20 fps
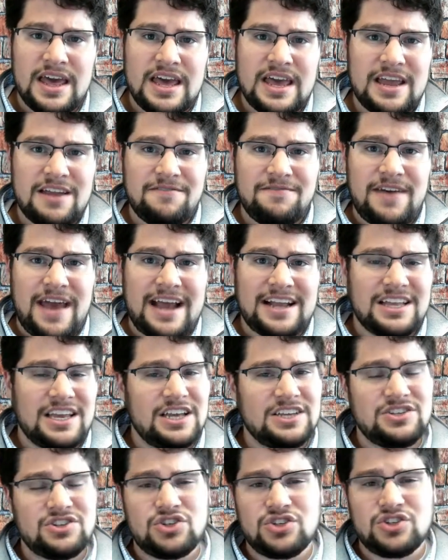In fact,
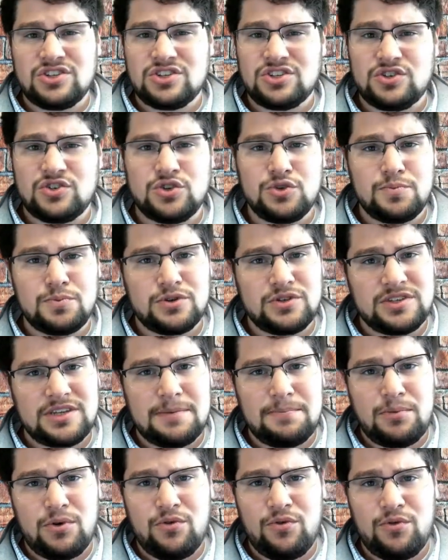it's just super
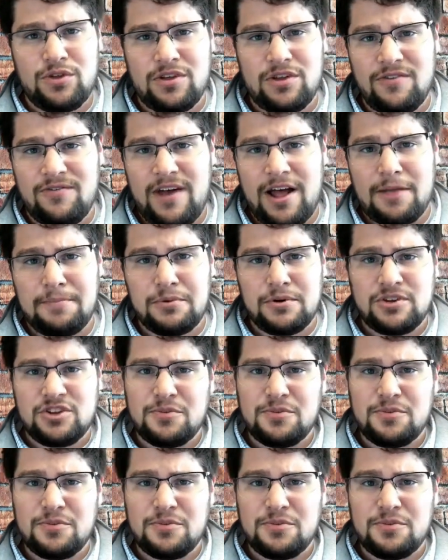simple for the developer